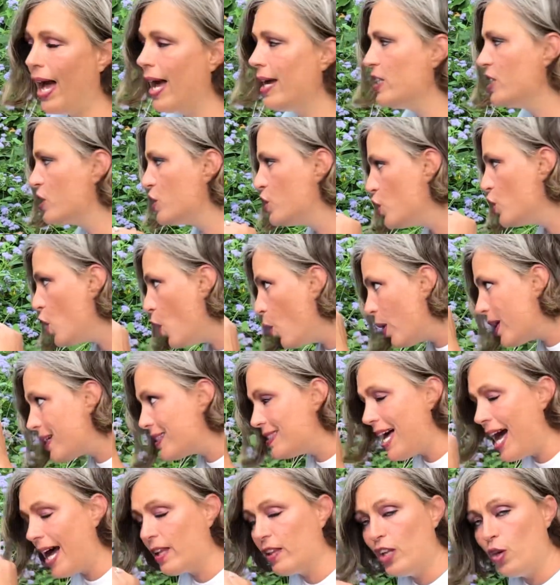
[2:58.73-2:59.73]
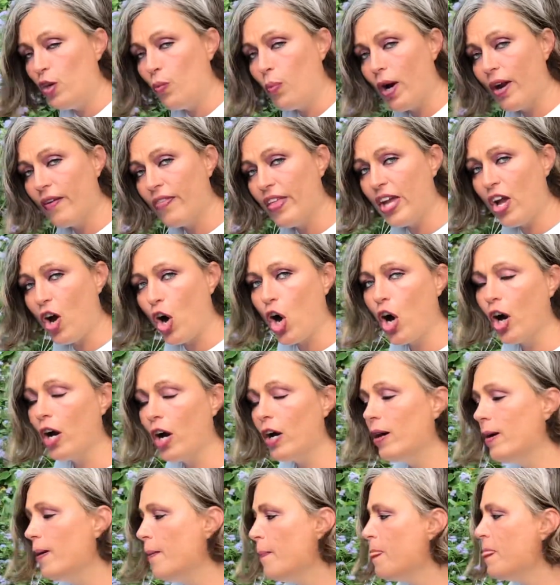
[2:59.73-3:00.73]
I just know exactly where they
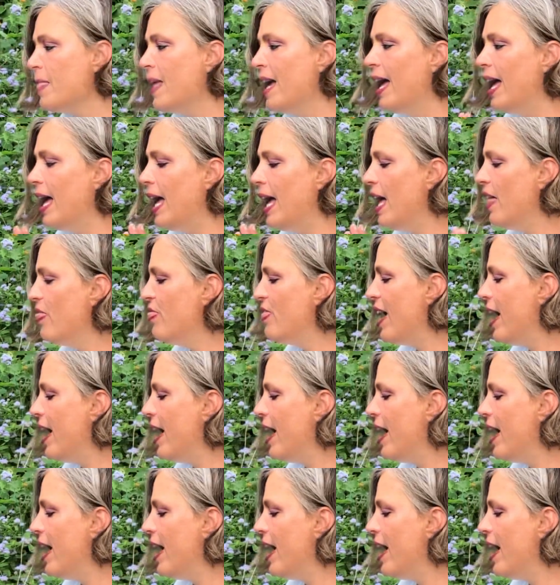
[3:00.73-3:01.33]
are, and